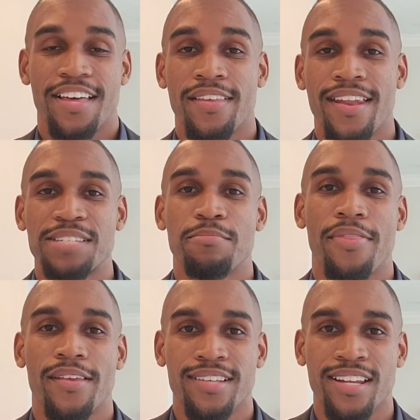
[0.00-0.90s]
The next
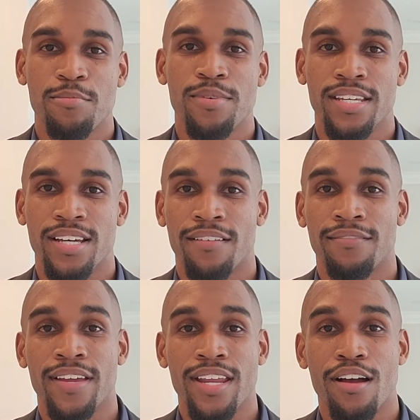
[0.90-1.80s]
method is going to be a
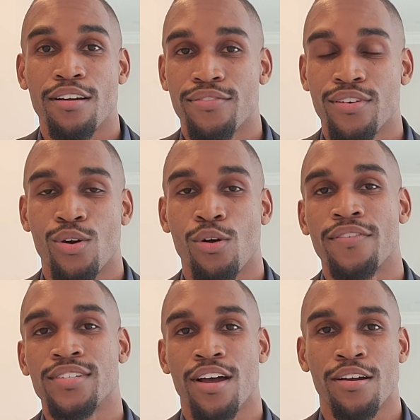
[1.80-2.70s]
videographer or
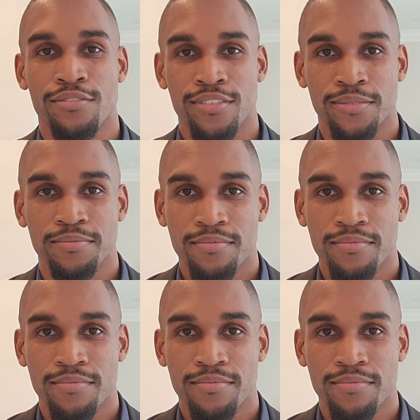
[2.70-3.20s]
photographer.